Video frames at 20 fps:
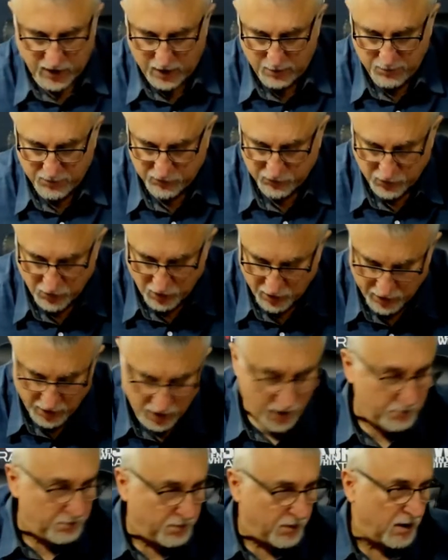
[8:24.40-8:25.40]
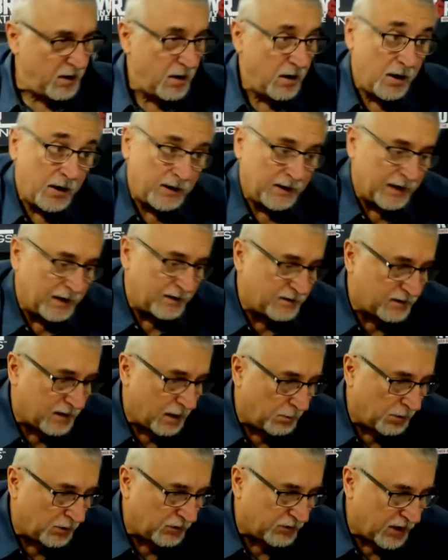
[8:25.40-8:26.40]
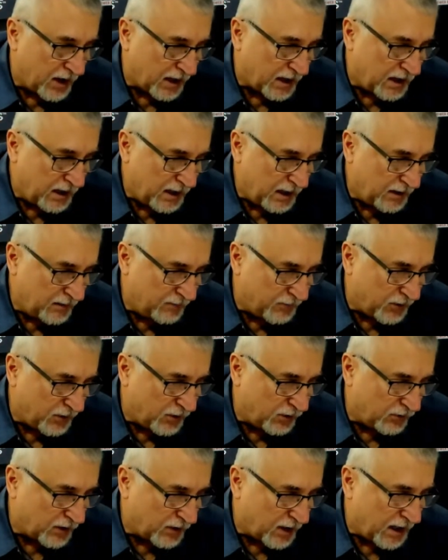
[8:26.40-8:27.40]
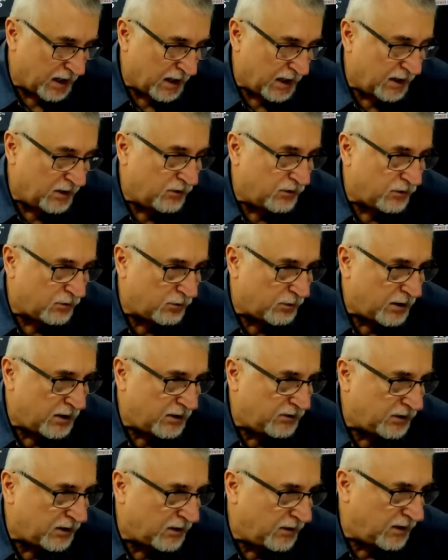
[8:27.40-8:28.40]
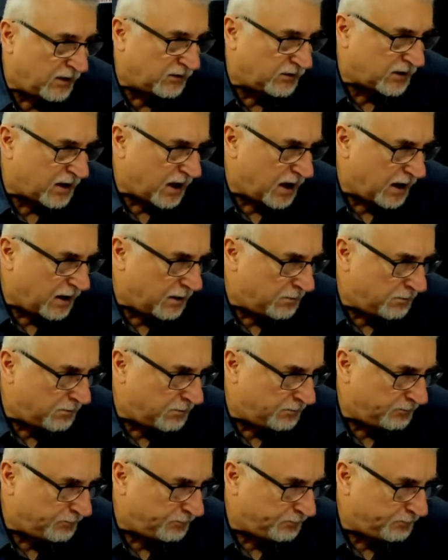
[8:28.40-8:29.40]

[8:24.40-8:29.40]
game has gone up. Let's double check if there's any injuries in this game.